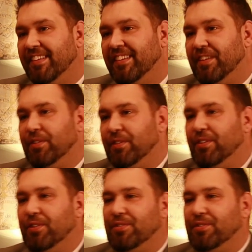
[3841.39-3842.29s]
Like you're
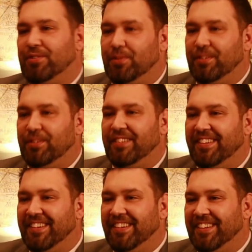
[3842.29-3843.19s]
you're a student,
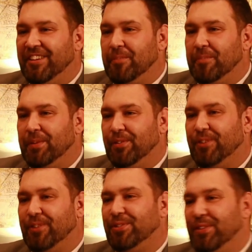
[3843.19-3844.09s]
but you're
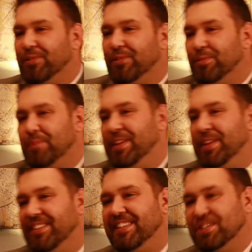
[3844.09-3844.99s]
also in the room to be
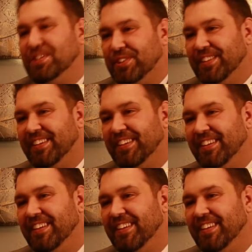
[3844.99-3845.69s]
the teacher. Right.